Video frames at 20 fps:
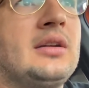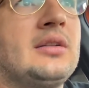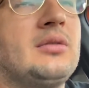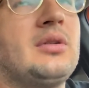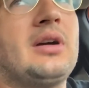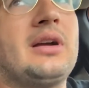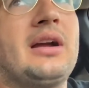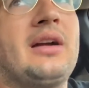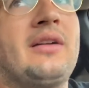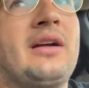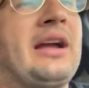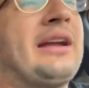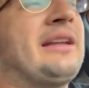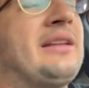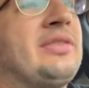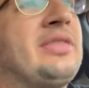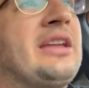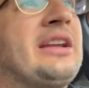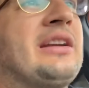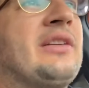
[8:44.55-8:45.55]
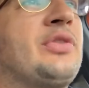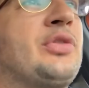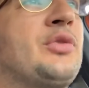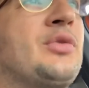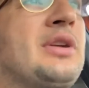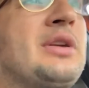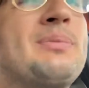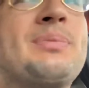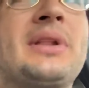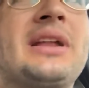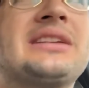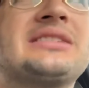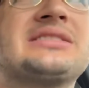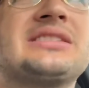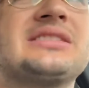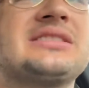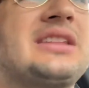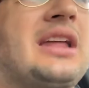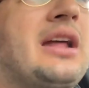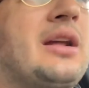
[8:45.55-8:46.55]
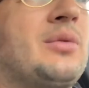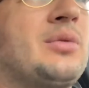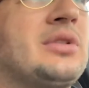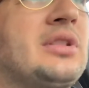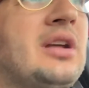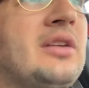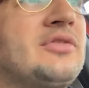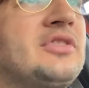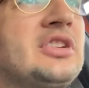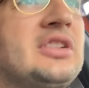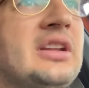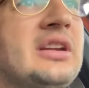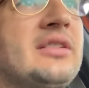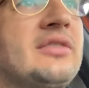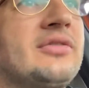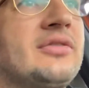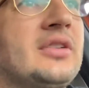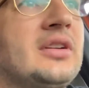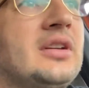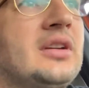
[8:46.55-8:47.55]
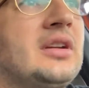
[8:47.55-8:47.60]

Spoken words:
well, I could think of 3 places that I would love to live.